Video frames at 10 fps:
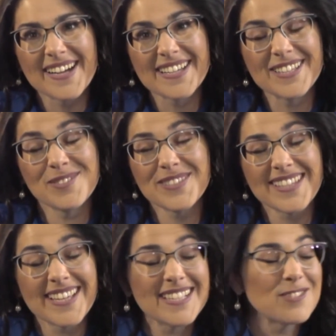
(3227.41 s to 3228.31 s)
You
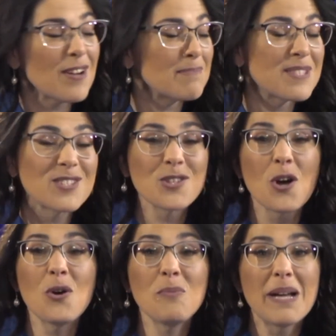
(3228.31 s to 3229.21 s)
see, he's dropped
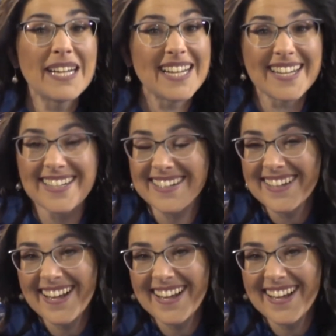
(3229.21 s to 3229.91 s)
so many,